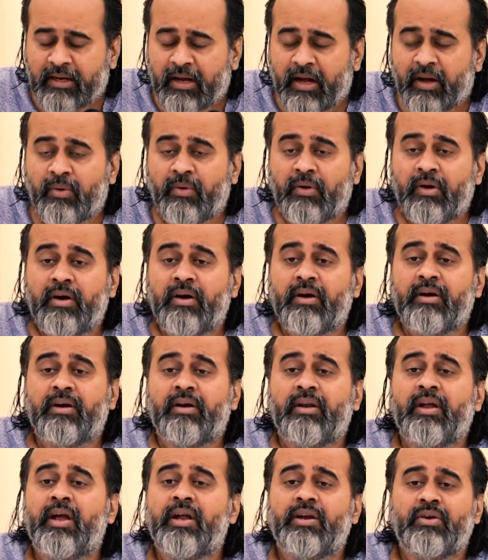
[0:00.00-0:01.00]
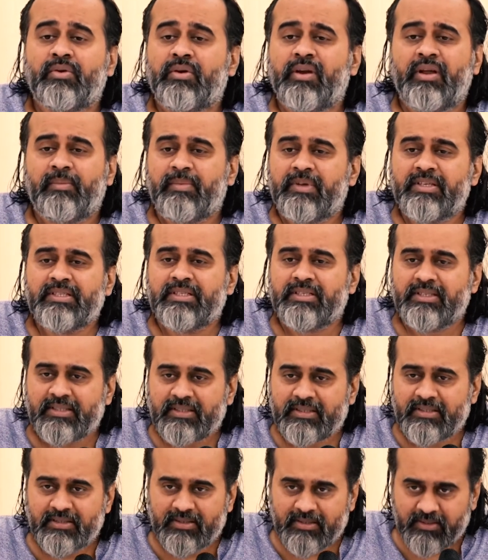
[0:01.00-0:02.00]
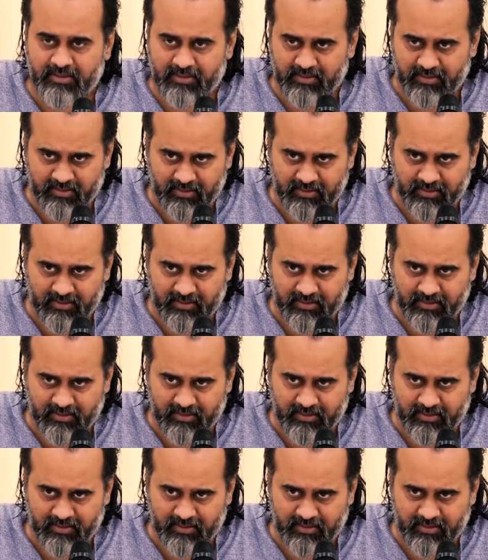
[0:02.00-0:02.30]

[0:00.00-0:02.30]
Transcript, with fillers: our day to day business.